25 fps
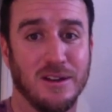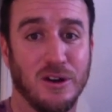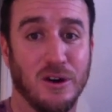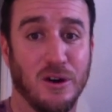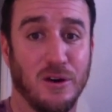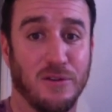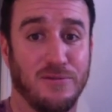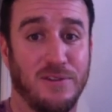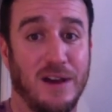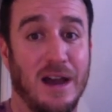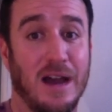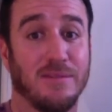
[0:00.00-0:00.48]

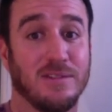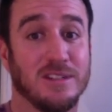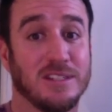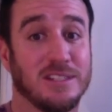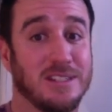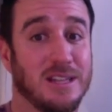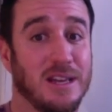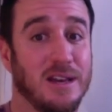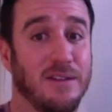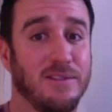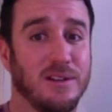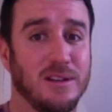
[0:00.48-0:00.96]
or 5 to
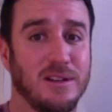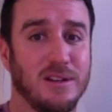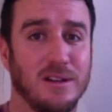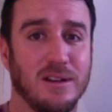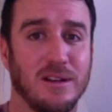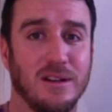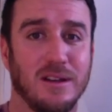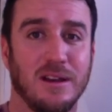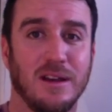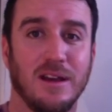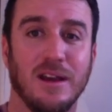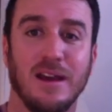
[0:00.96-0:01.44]
7,
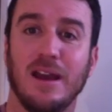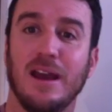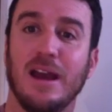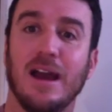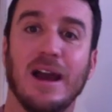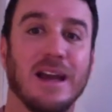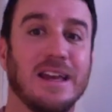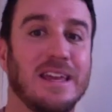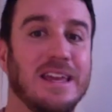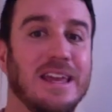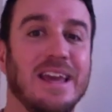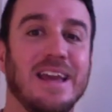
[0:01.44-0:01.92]

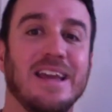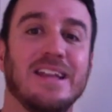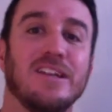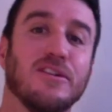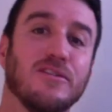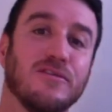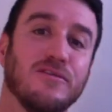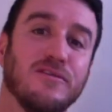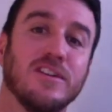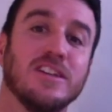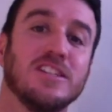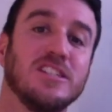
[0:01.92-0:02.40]
again,
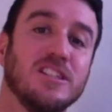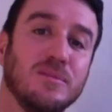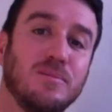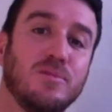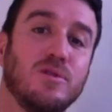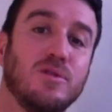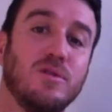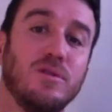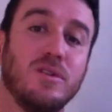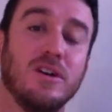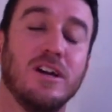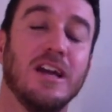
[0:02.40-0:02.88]
you're
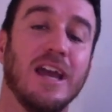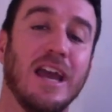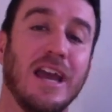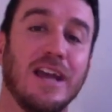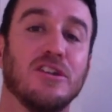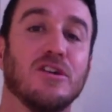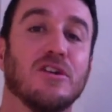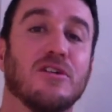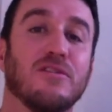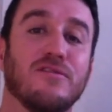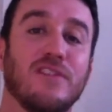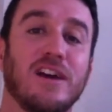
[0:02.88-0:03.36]
visible
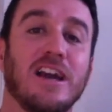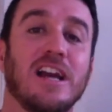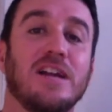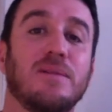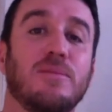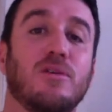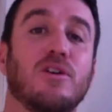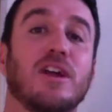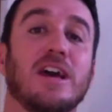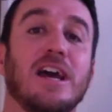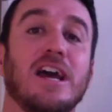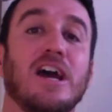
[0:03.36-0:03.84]
and you're
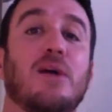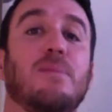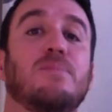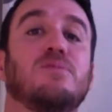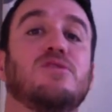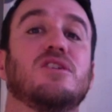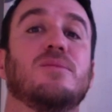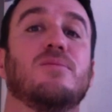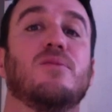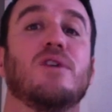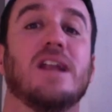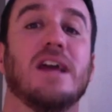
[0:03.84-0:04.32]
available to help
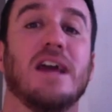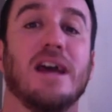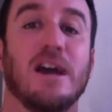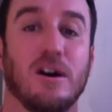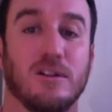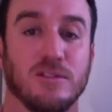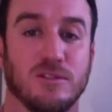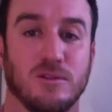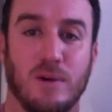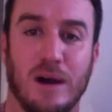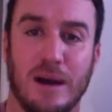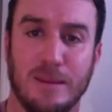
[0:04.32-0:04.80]
someone
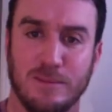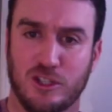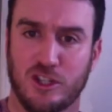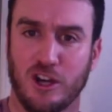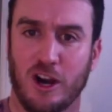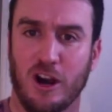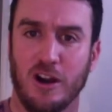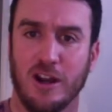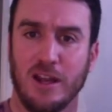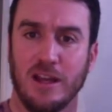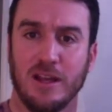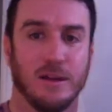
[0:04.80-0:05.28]
else. Well, I'm
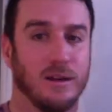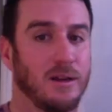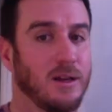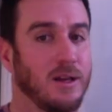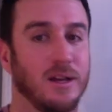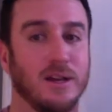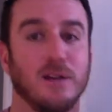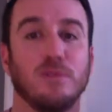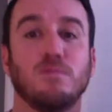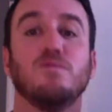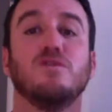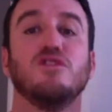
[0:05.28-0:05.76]
charting.
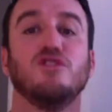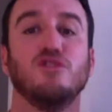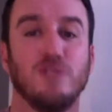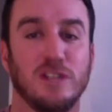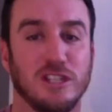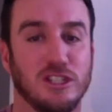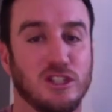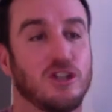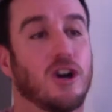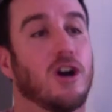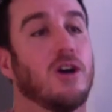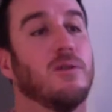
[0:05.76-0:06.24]
You
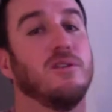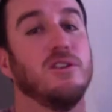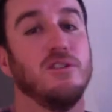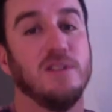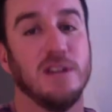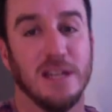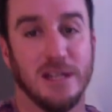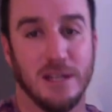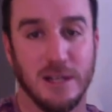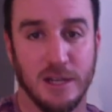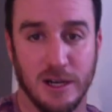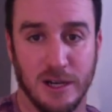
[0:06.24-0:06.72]
can chart when you
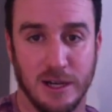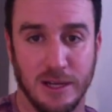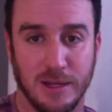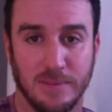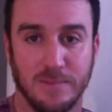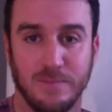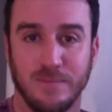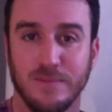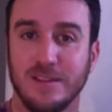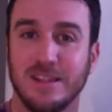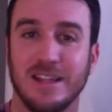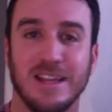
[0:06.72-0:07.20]
get
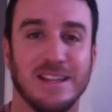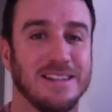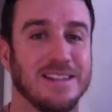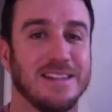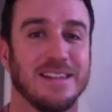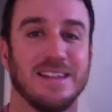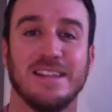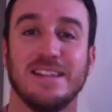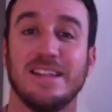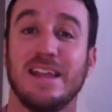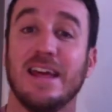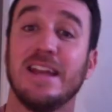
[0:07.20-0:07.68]
done.
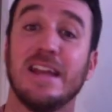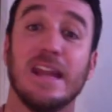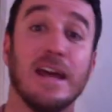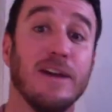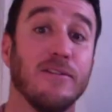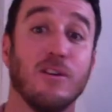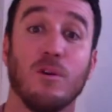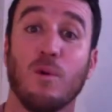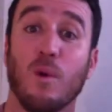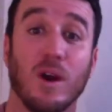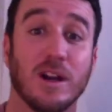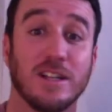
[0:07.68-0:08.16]
That, that
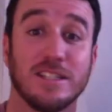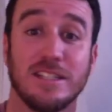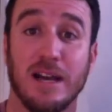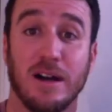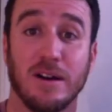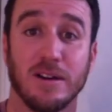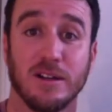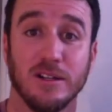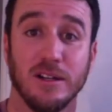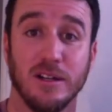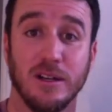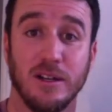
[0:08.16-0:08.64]
never works
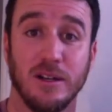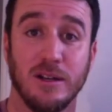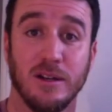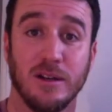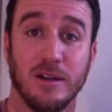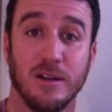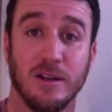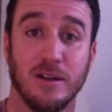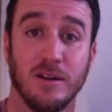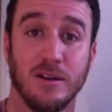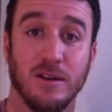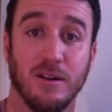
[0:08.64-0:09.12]
out good,
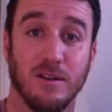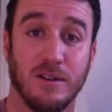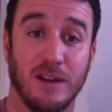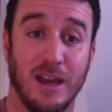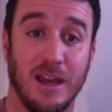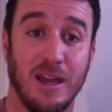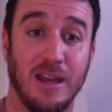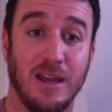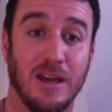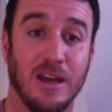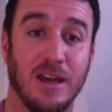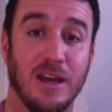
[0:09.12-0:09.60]

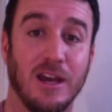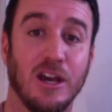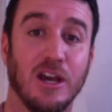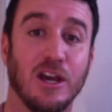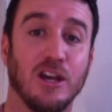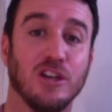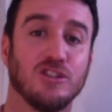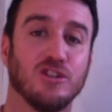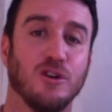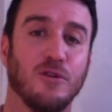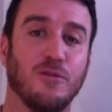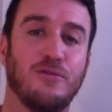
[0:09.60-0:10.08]
okay?
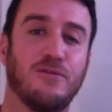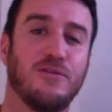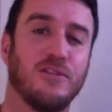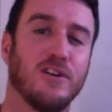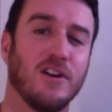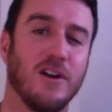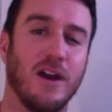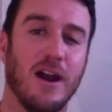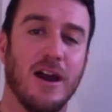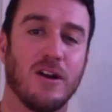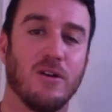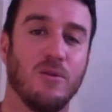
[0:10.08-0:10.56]
So
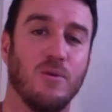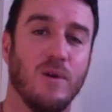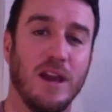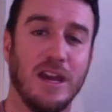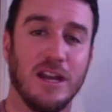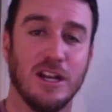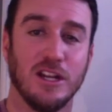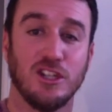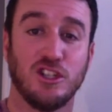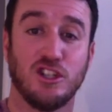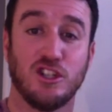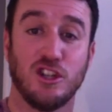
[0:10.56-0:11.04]
figure out a
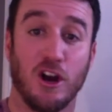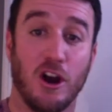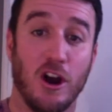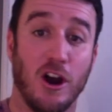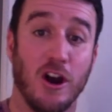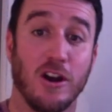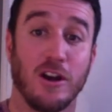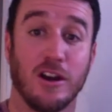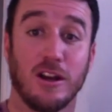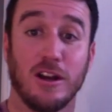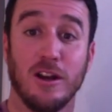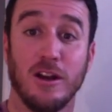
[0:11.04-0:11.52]
way to
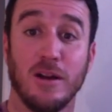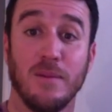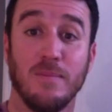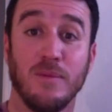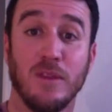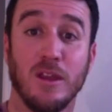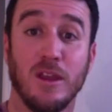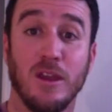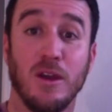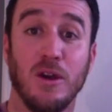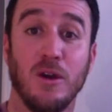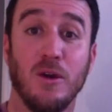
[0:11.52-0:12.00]
chart
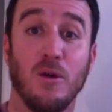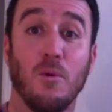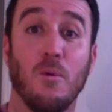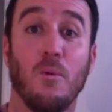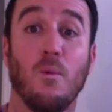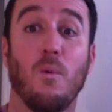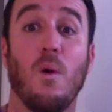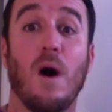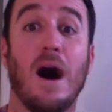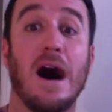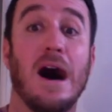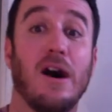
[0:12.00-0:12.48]

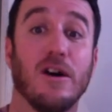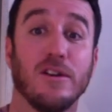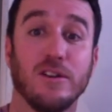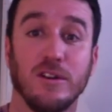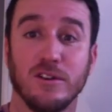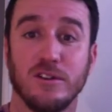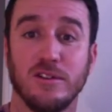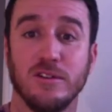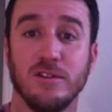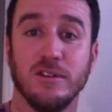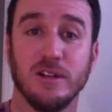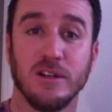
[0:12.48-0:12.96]
while
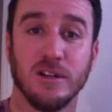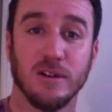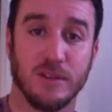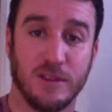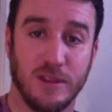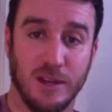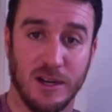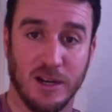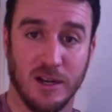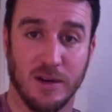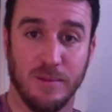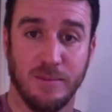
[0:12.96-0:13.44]
you're doing your
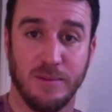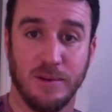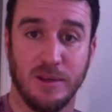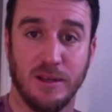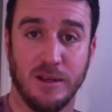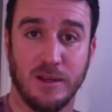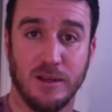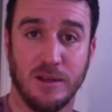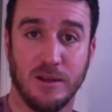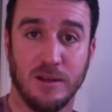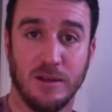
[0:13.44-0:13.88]
therapy.